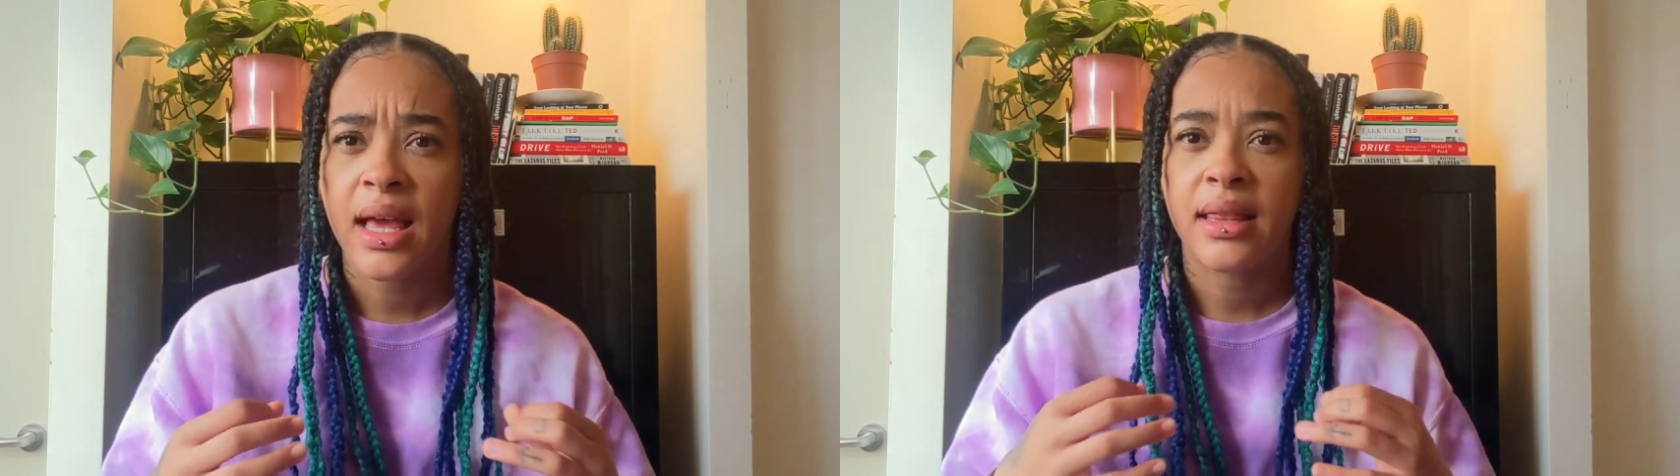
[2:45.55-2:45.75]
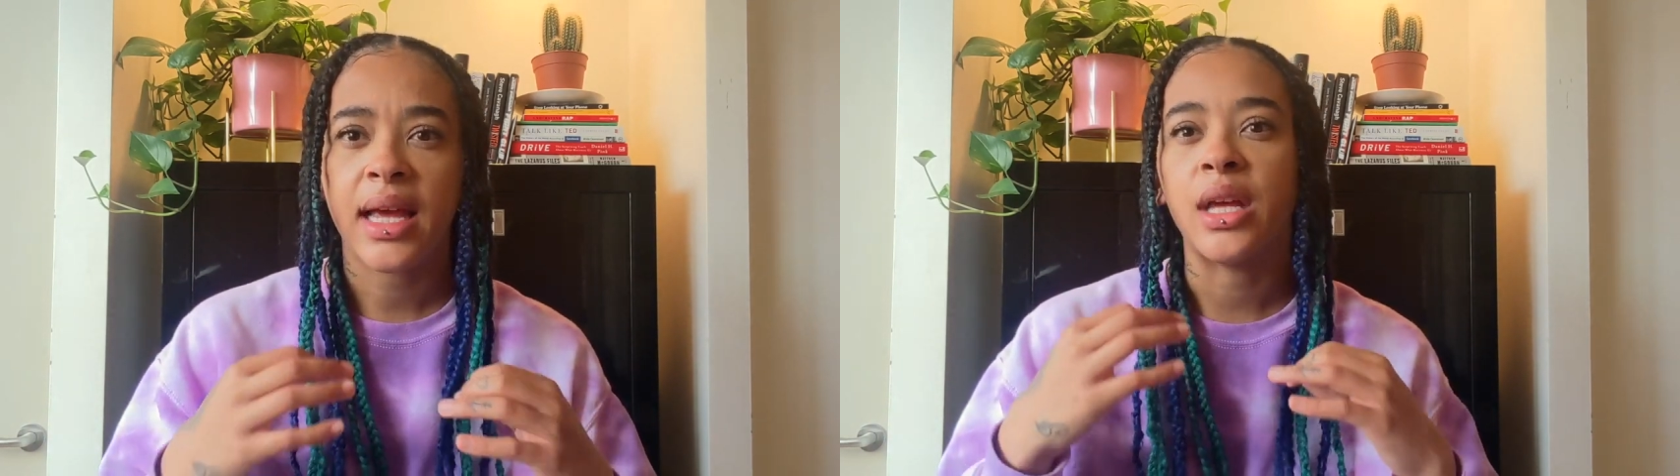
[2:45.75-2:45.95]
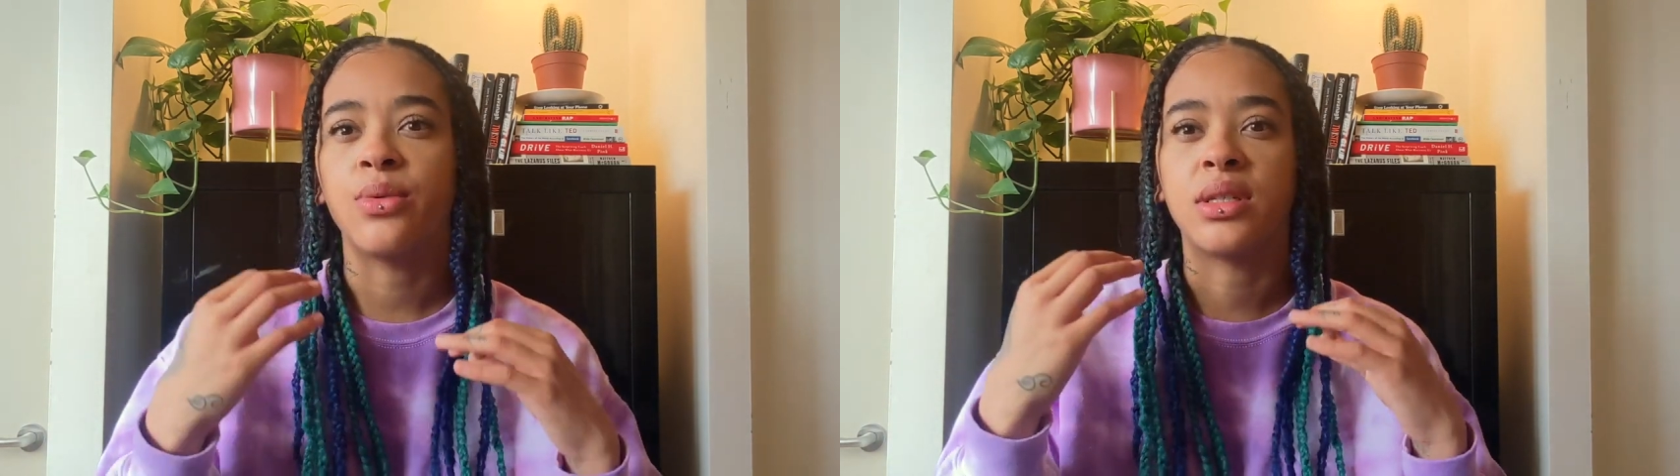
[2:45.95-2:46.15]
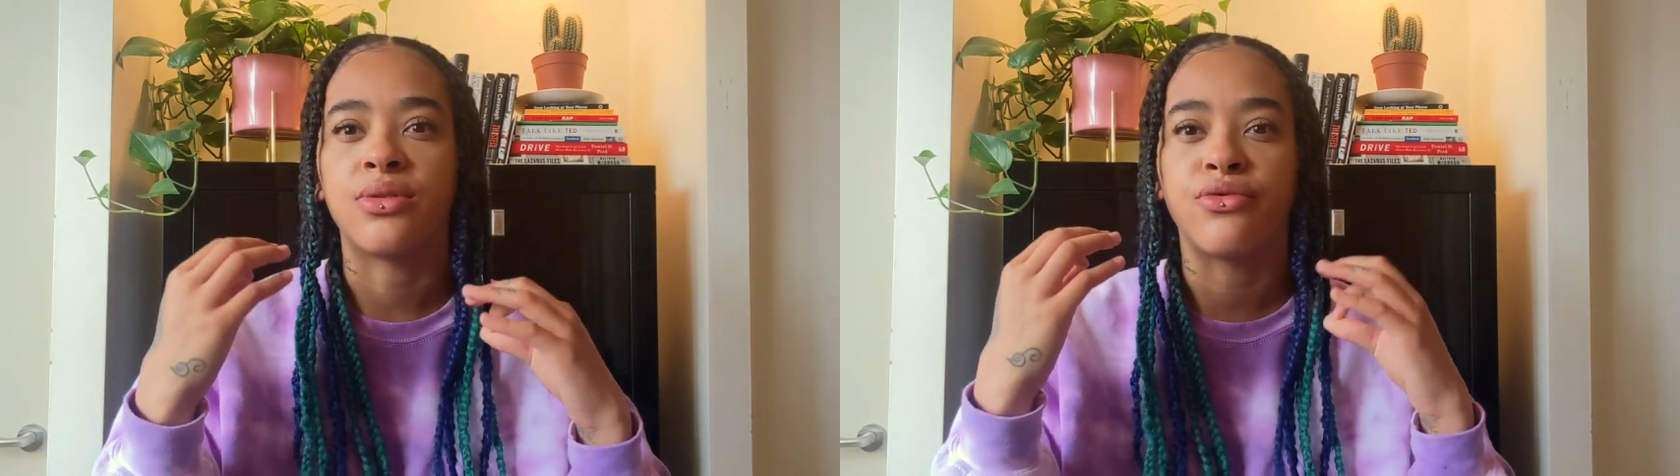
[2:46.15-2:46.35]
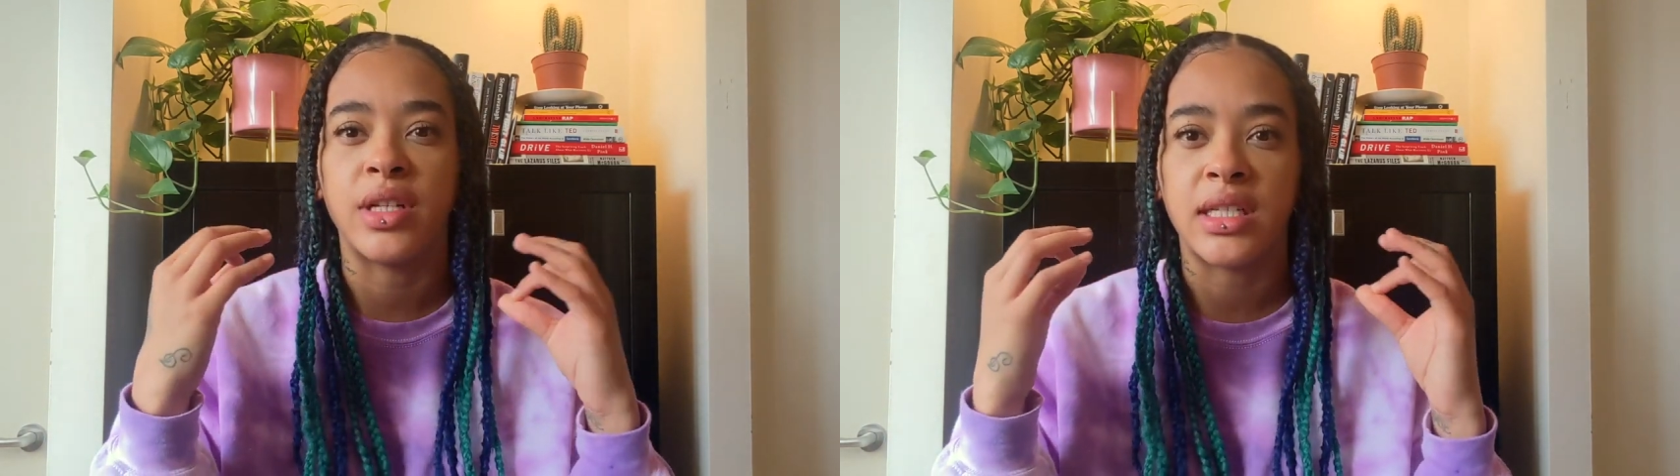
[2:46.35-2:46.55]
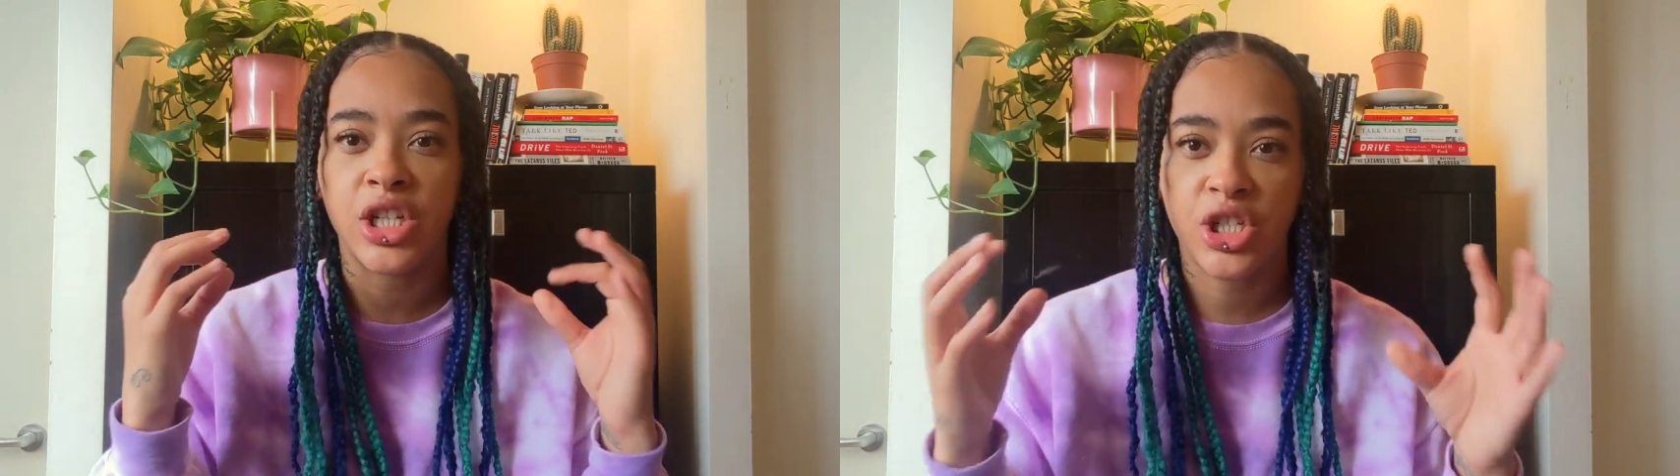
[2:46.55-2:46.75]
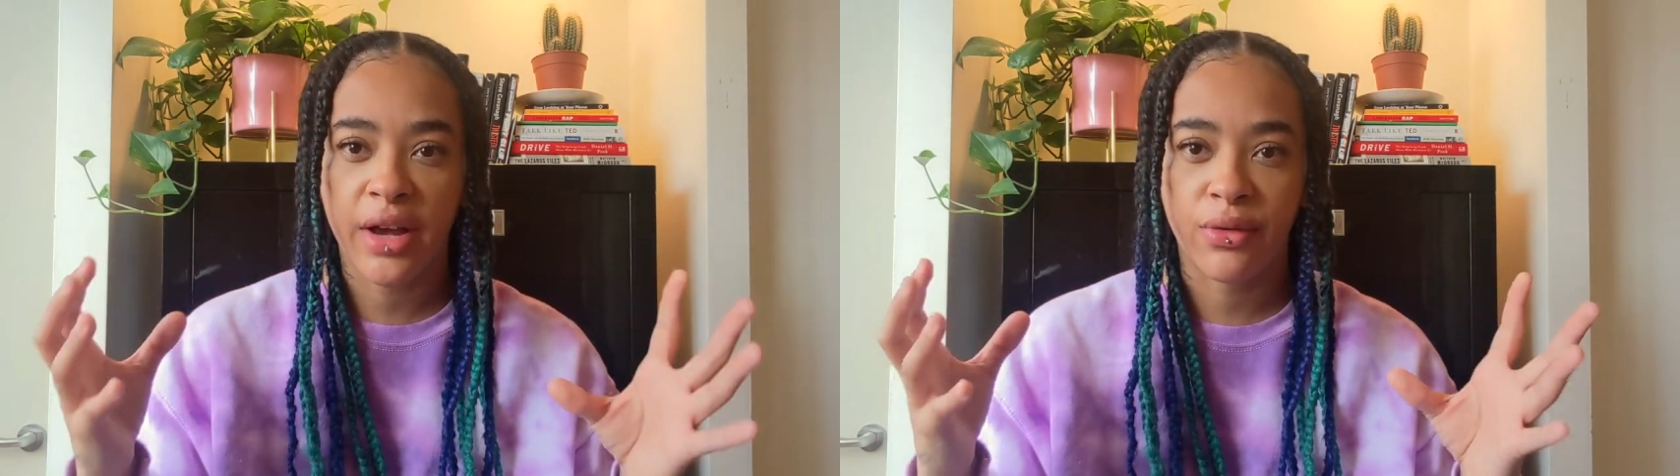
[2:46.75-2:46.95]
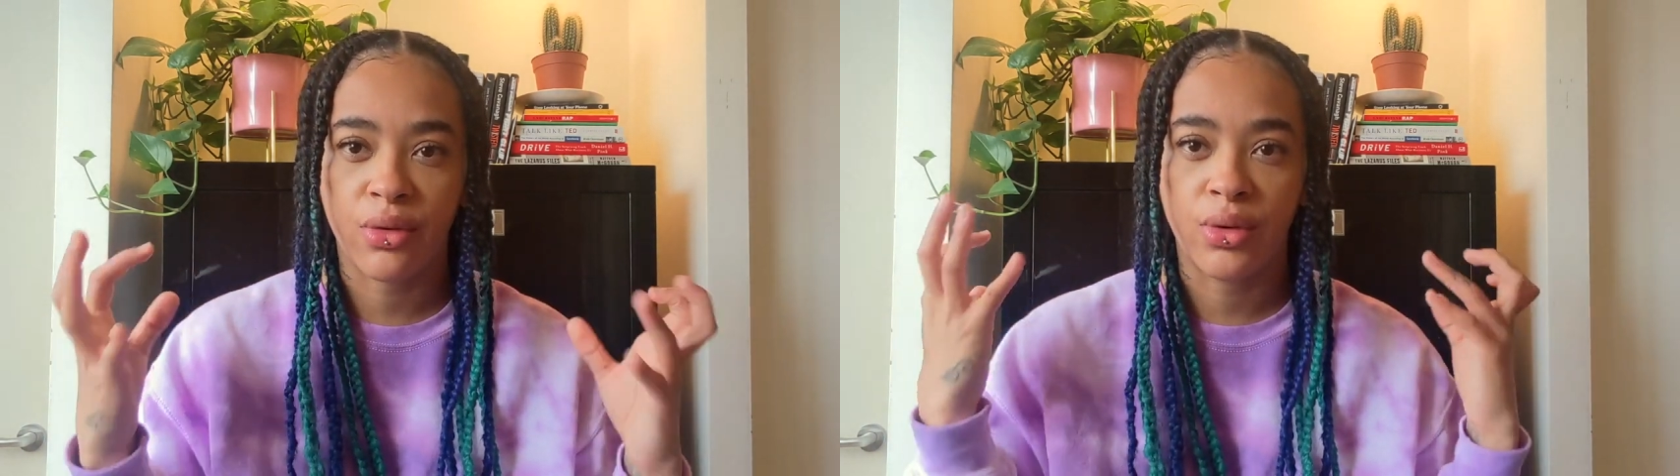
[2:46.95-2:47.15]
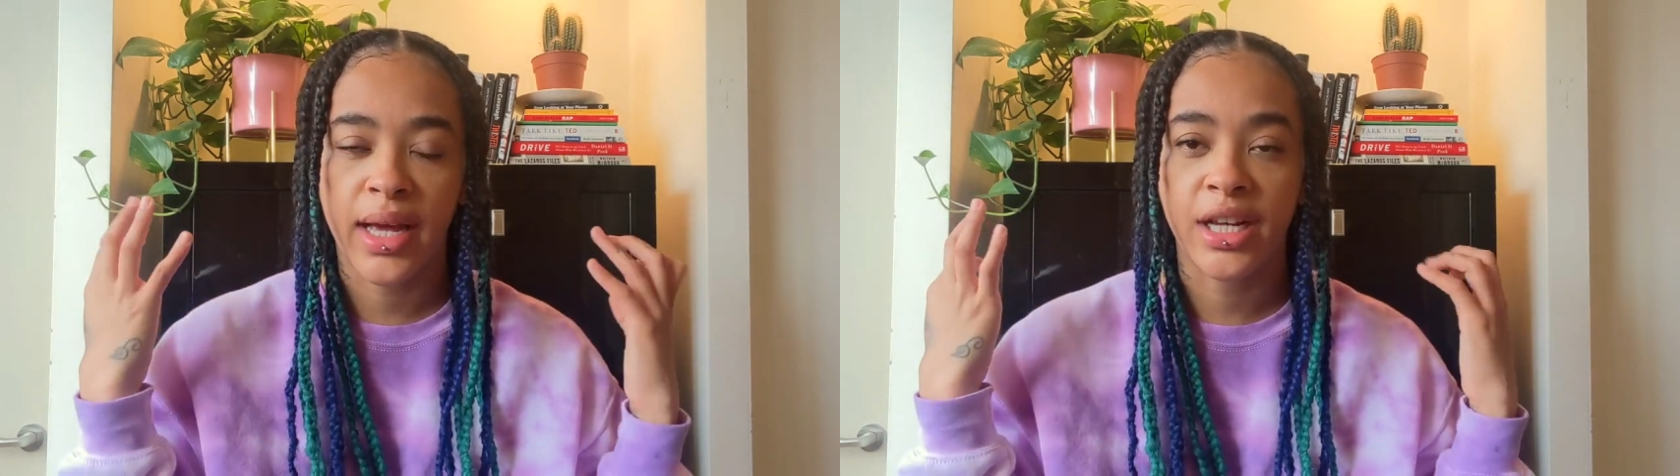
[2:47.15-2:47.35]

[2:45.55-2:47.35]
that he was really disheveled,